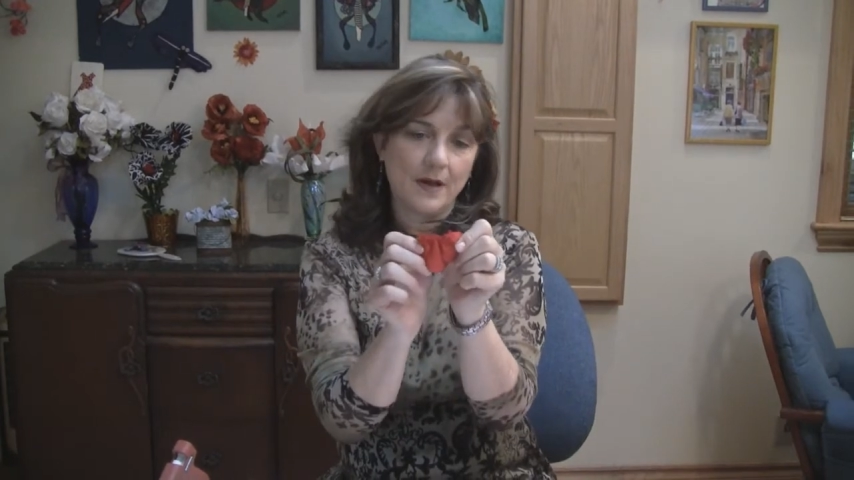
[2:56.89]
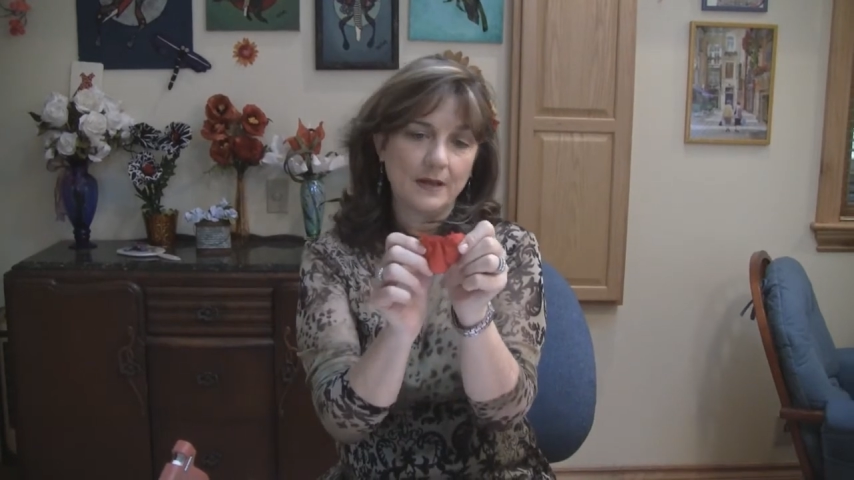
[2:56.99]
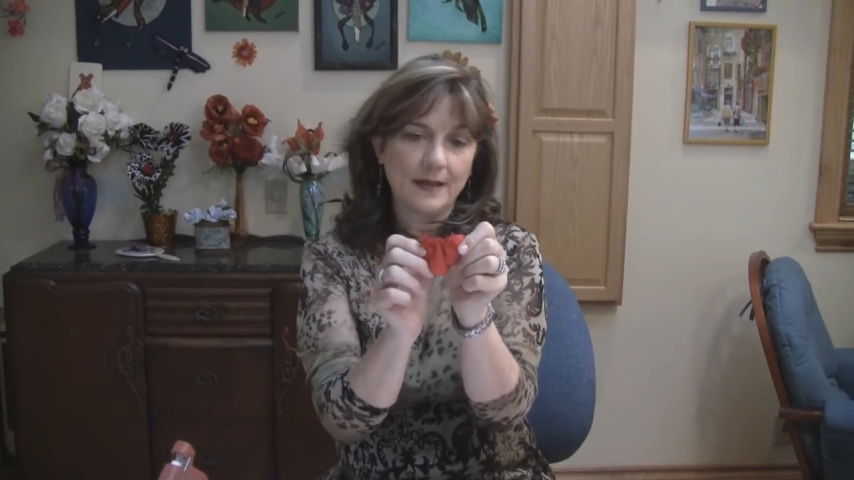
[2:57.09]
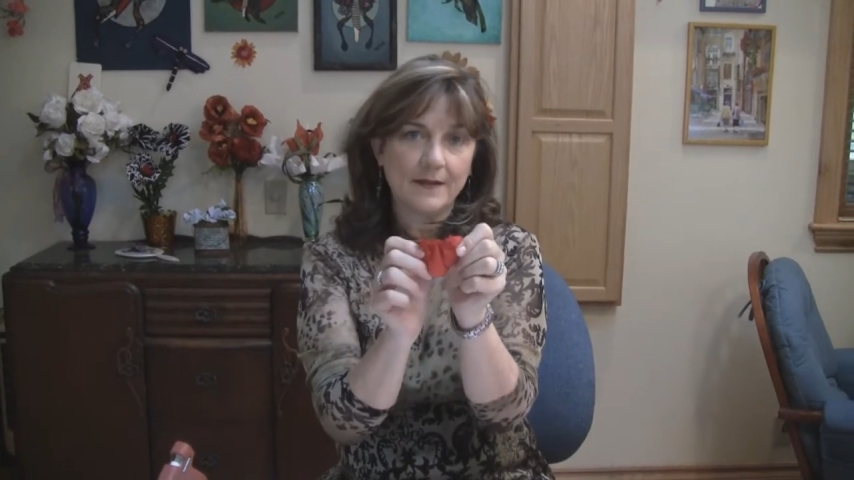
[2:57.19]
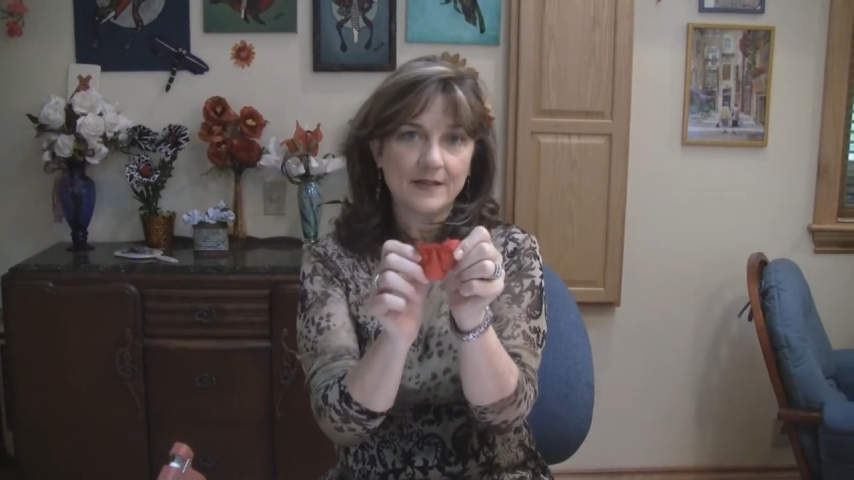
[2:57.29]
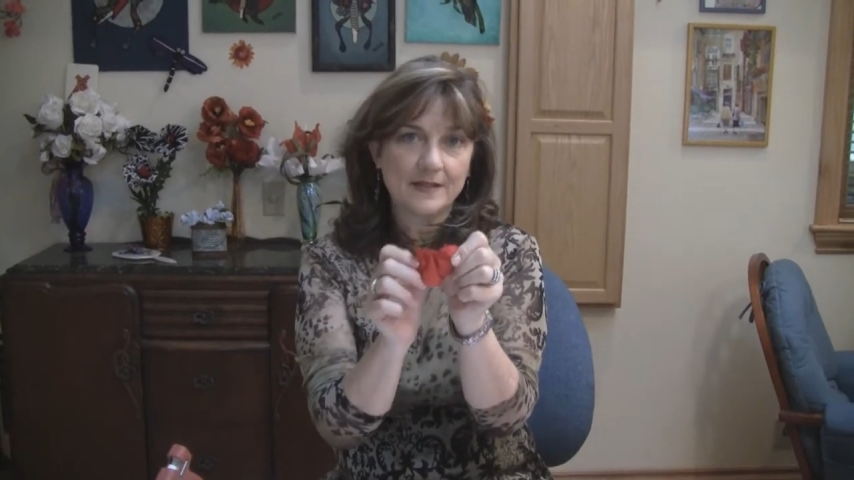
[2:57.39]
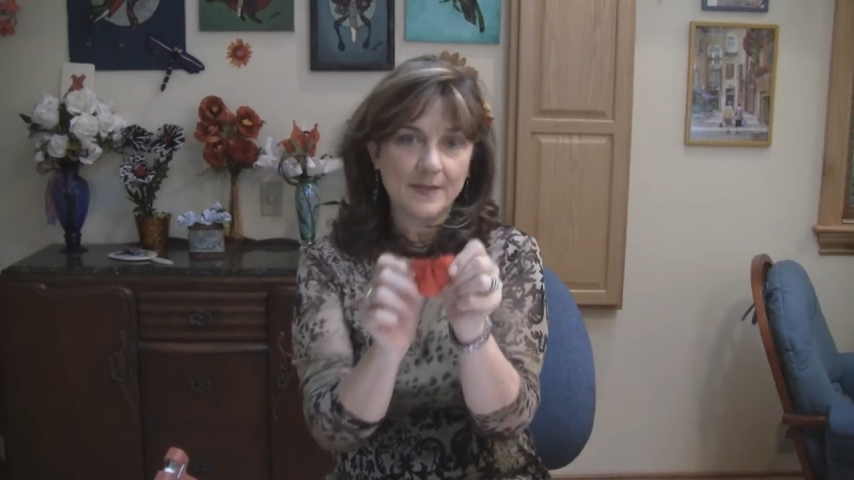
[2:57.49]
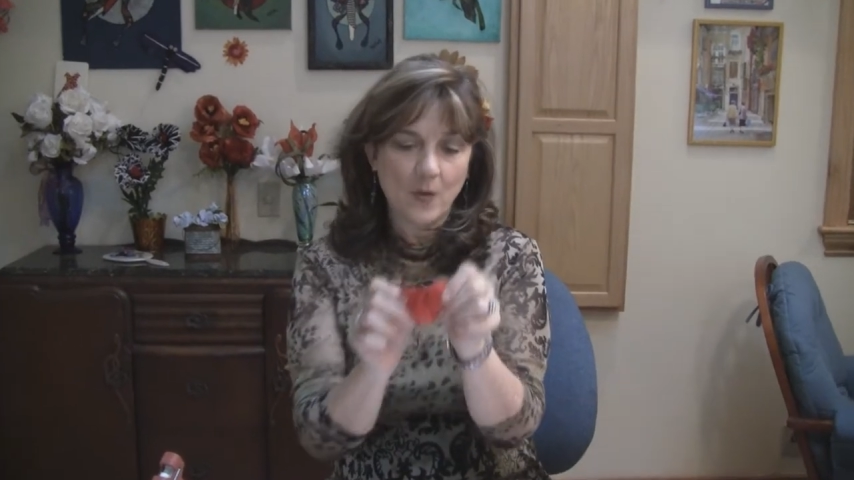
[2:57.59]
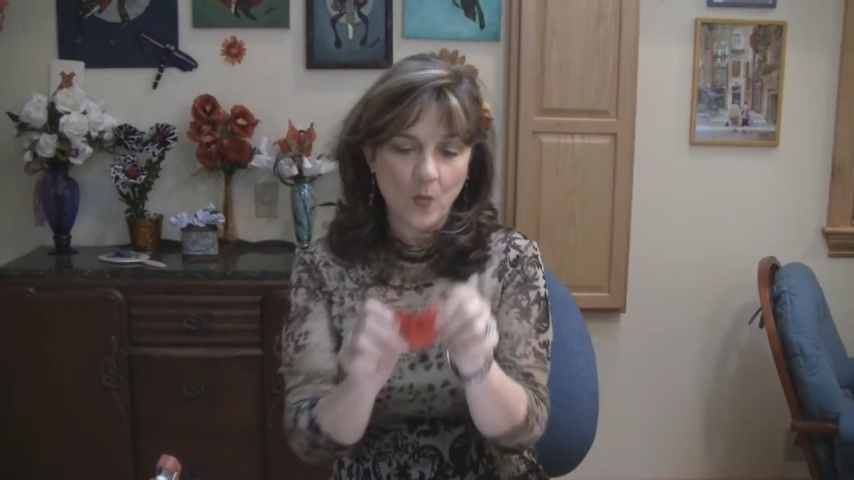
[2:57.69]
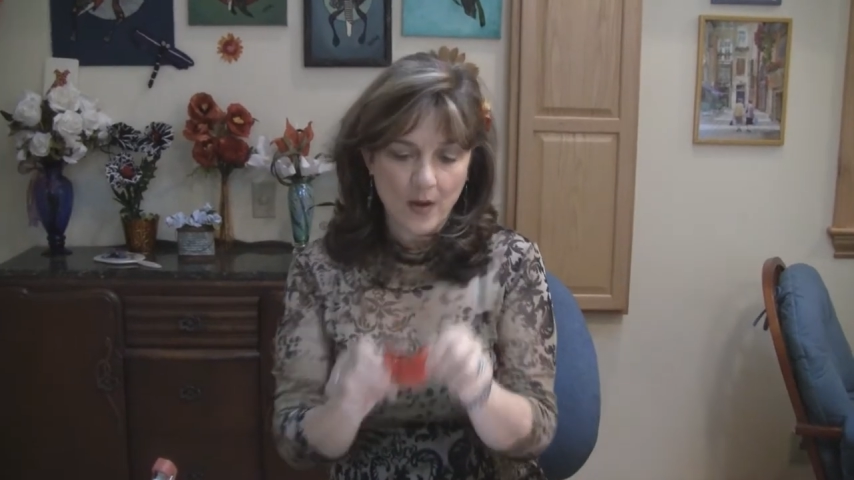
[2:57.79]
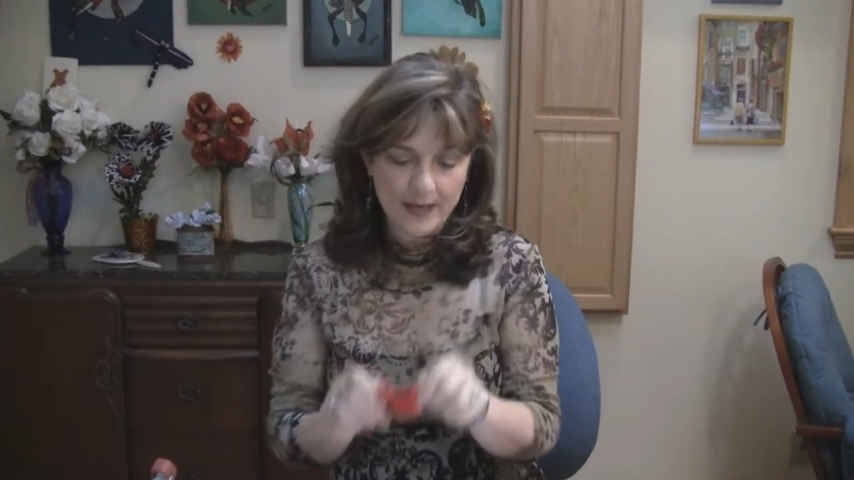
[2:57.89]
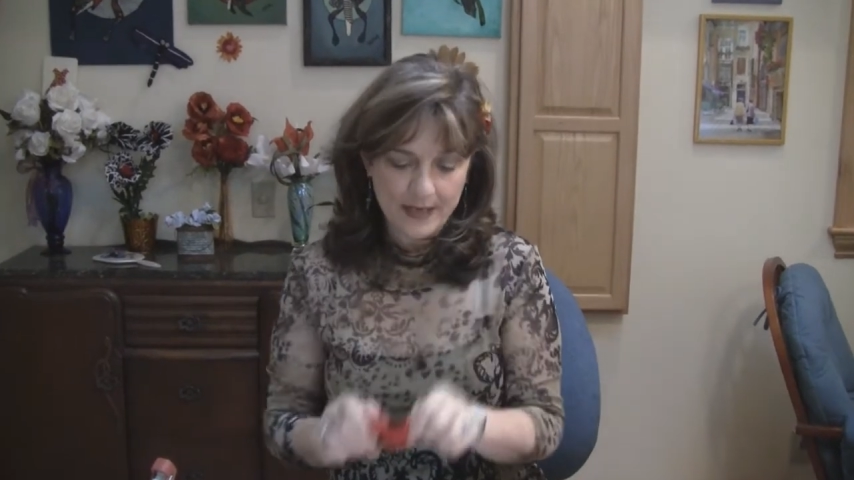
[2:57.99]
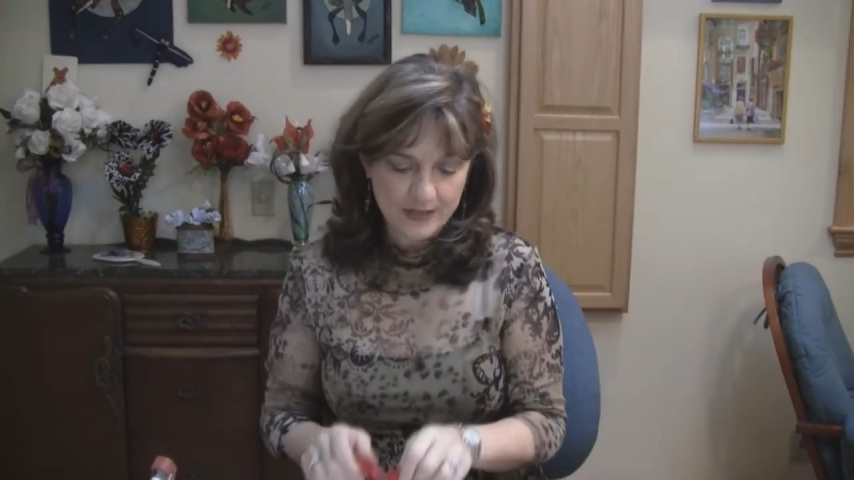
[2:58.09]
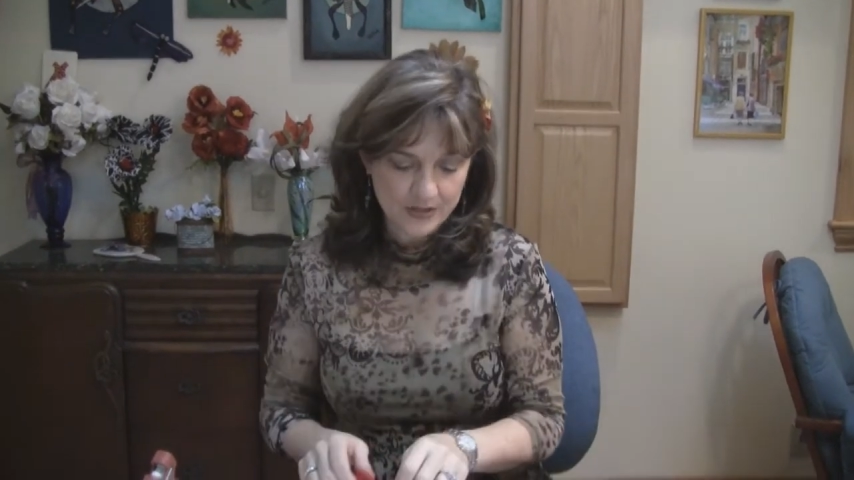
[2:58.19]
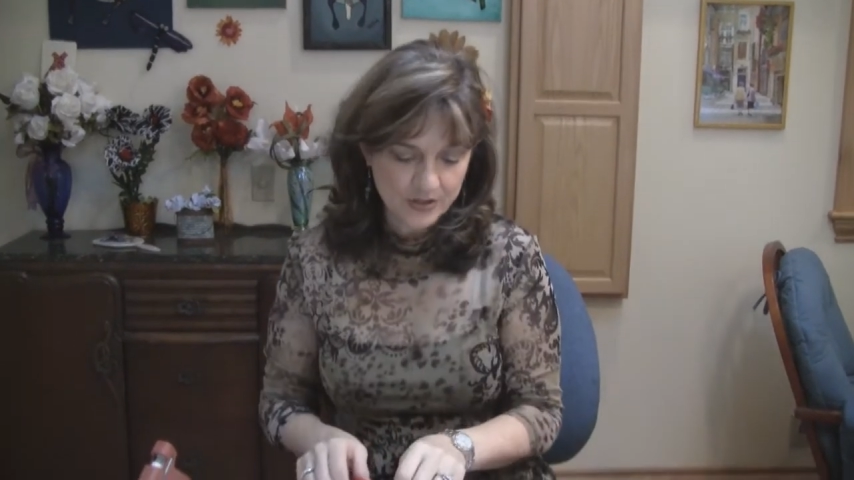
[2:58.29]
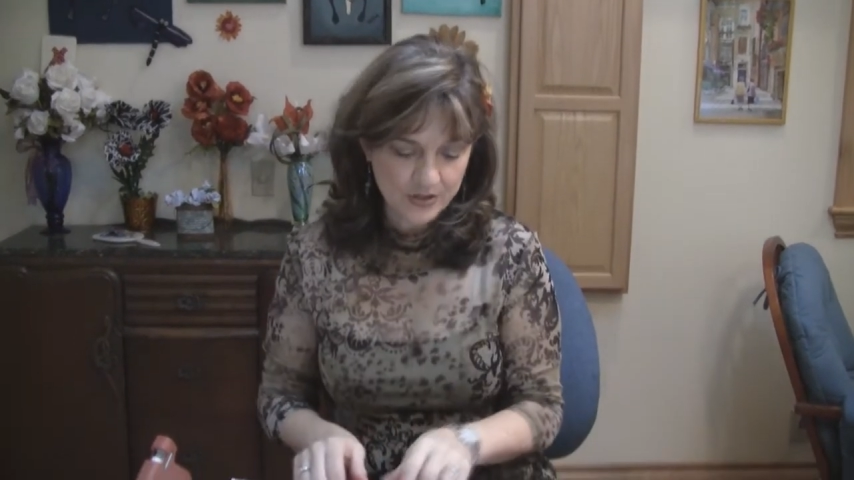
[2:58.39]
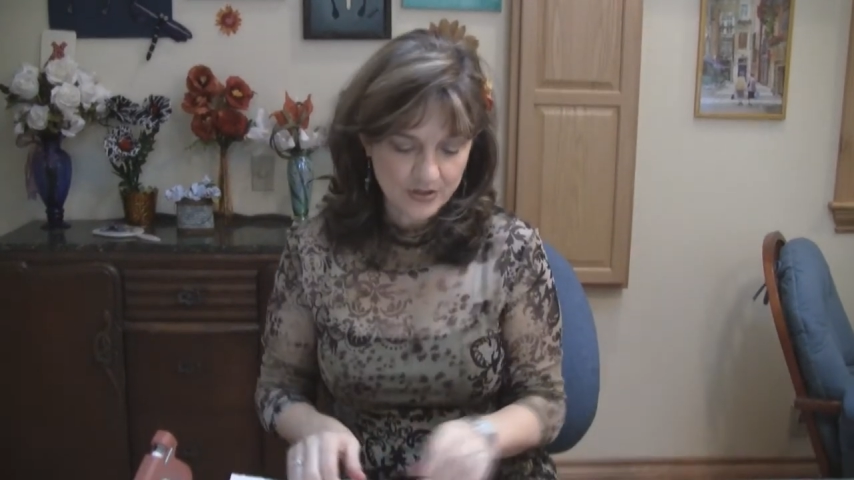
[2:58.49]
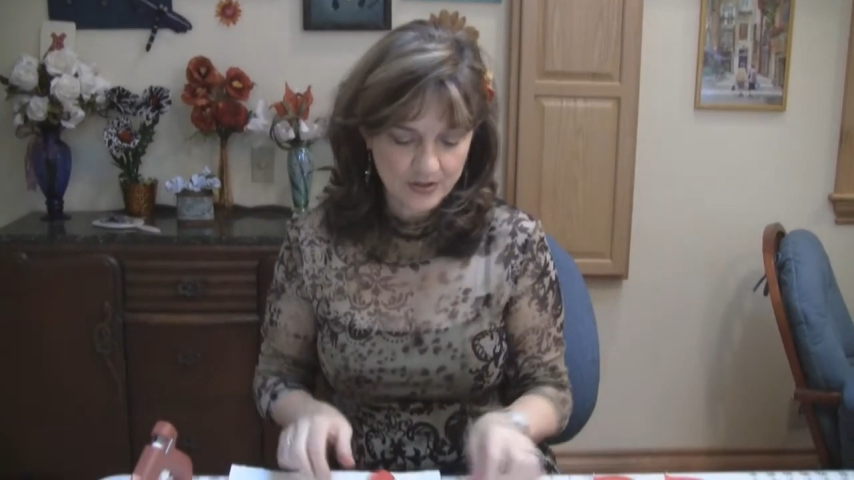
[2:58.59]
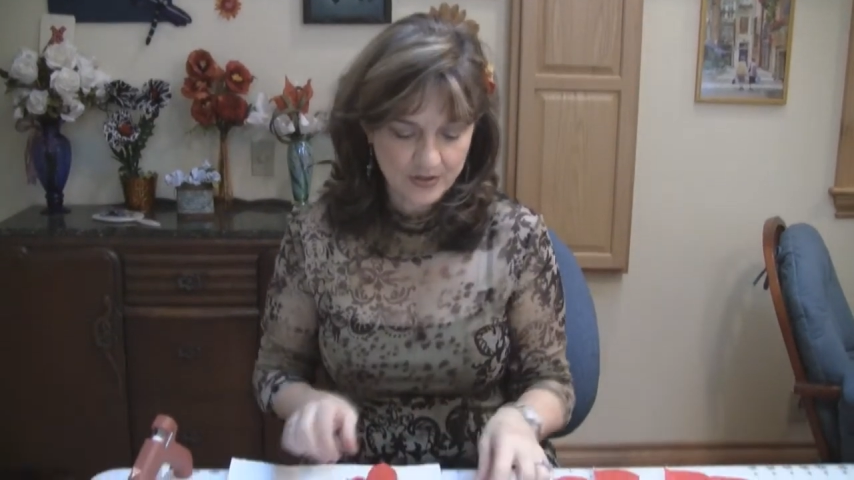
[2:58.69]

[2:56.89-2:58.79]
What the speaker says: a length that's about 1 inch,